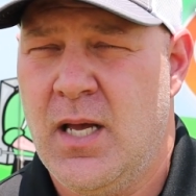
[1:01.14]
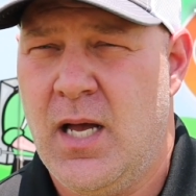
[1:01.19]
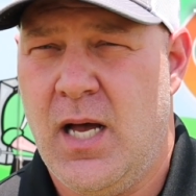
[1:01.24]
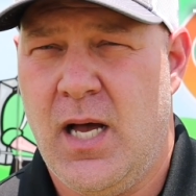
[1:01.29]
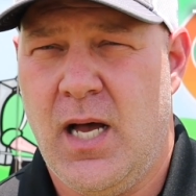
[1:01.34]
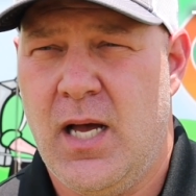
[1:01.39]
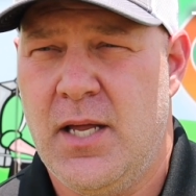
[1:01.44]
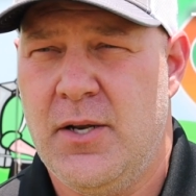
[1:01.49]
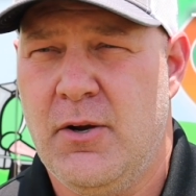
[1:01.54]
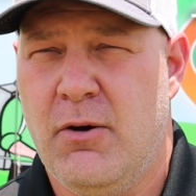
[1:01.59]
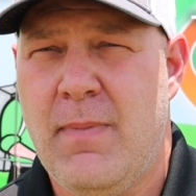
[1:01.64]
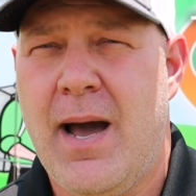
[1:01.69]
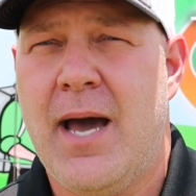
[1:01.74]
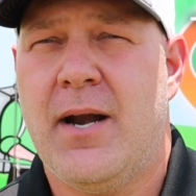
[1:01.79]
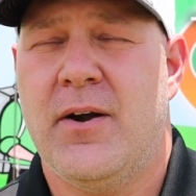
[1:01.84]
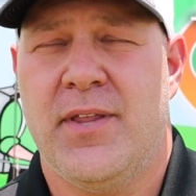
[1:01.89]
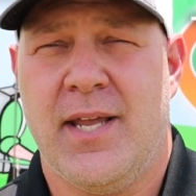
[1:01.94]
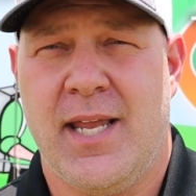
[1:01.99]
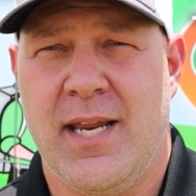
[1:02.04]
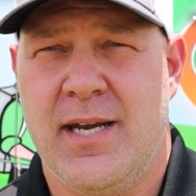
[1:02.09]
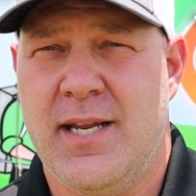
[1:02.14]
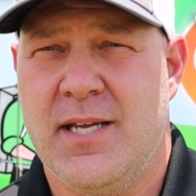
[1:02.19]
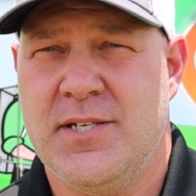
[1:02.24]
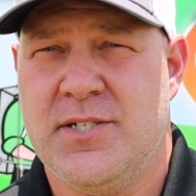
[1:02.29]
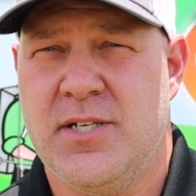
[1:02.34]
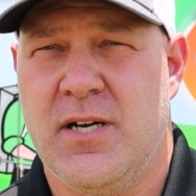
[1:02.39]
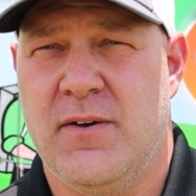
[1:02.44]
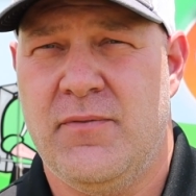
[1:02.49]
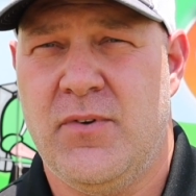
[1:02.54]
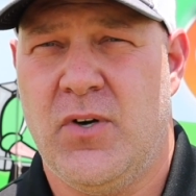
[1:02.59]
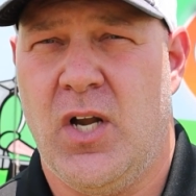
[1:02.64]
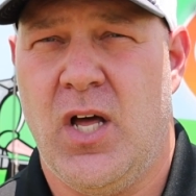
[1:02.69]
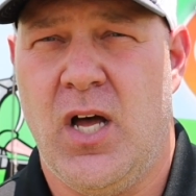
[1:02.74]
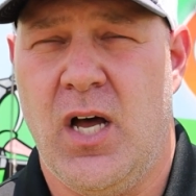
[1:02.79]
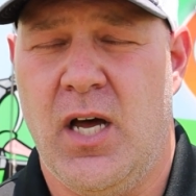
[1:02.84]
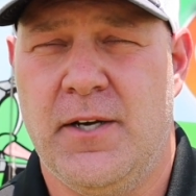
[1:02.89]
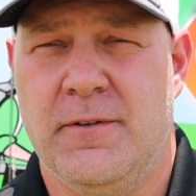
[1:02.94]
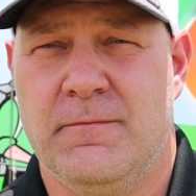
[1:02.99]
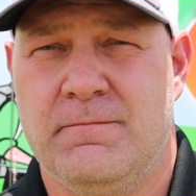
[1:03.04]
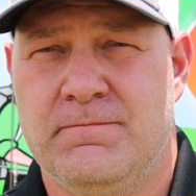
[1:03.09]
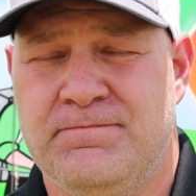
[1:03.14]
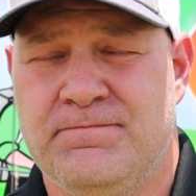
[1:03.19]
no matter the condition of their lawn.